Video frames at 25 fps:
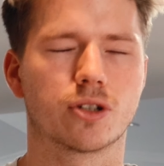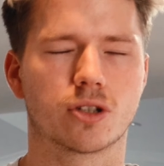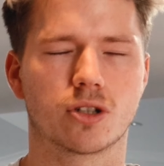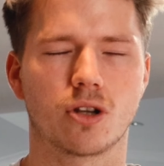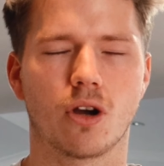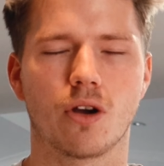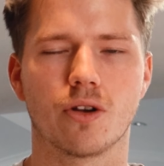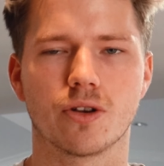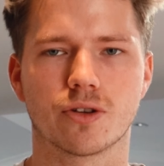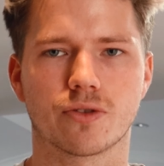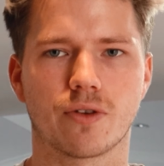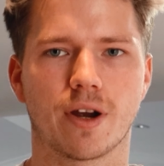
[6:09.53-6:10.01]

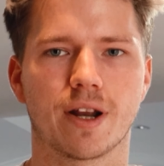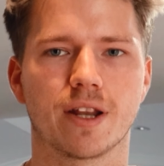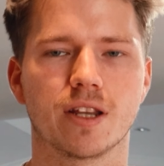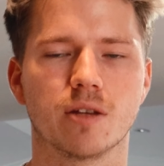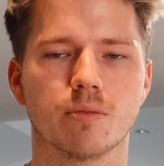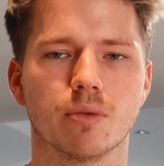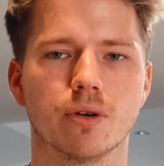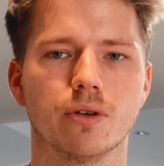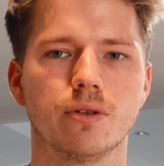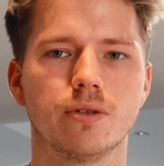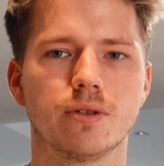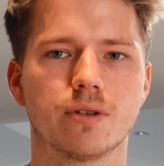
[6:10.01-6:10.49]
don't train in
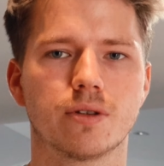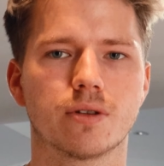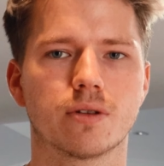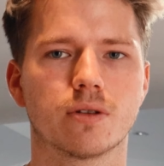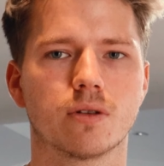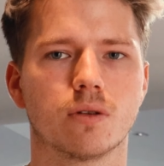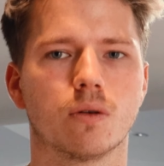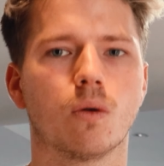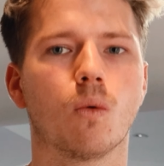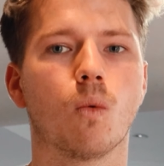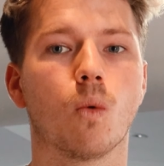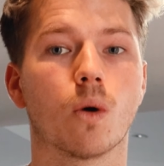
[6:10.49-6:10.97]
your boots.
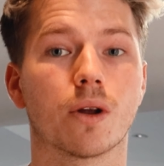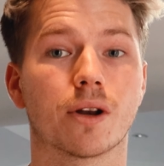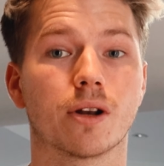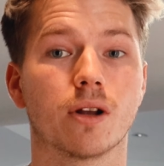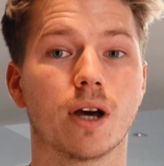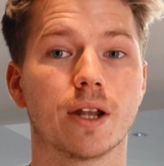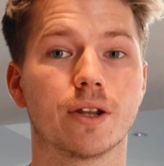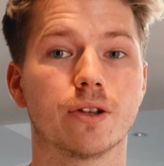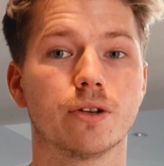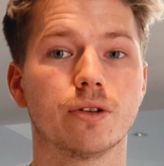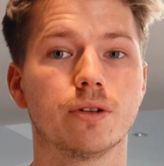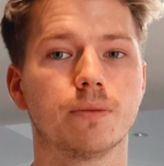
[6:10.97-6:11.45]
What did
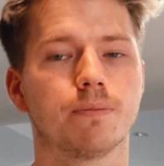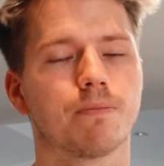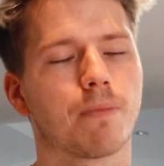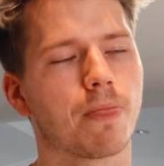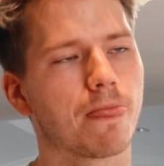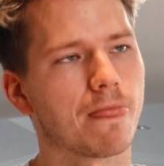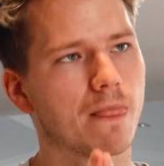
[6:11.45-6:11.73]
I do?